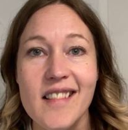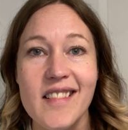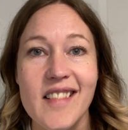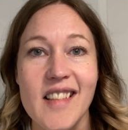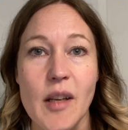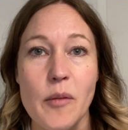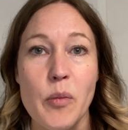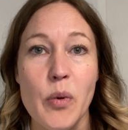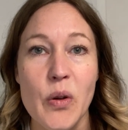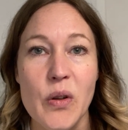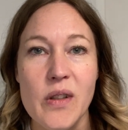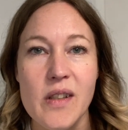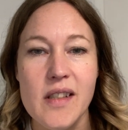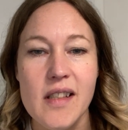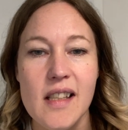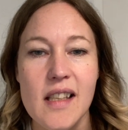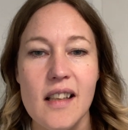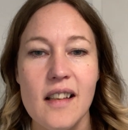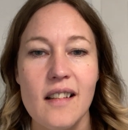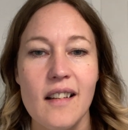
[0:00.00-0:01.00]
They put us
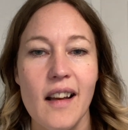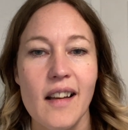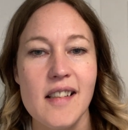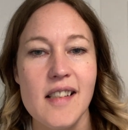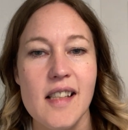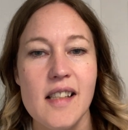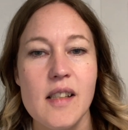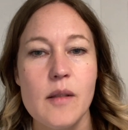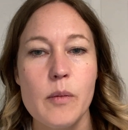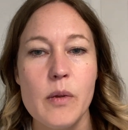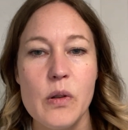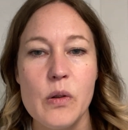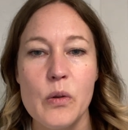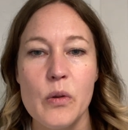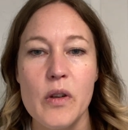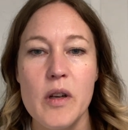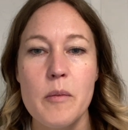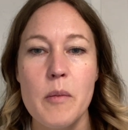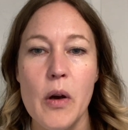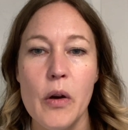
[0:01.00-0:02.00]
in
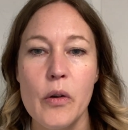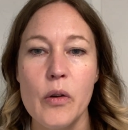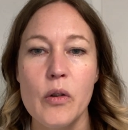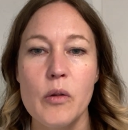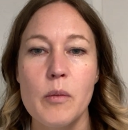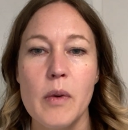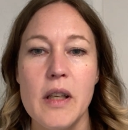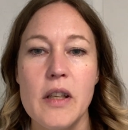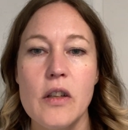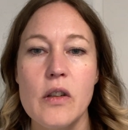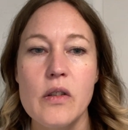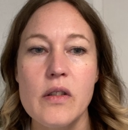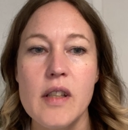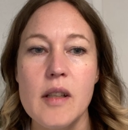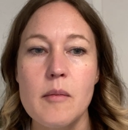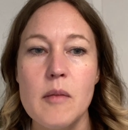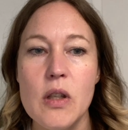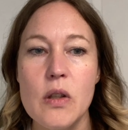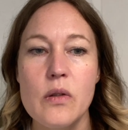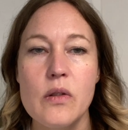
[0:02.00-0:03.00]
anticipatory mode by using
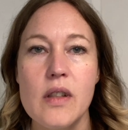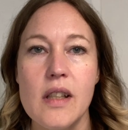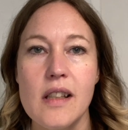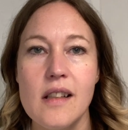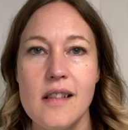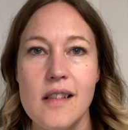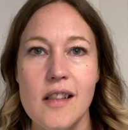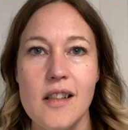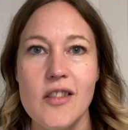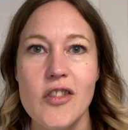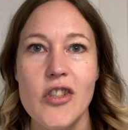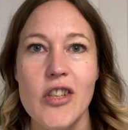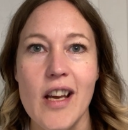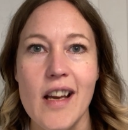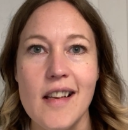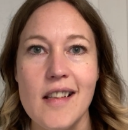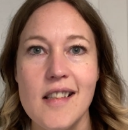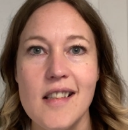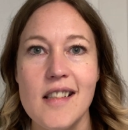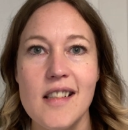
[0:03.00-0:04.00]
music such
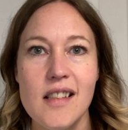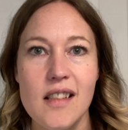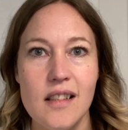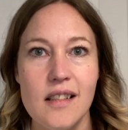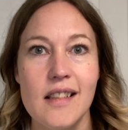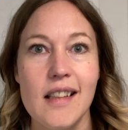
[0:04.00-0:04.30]
as the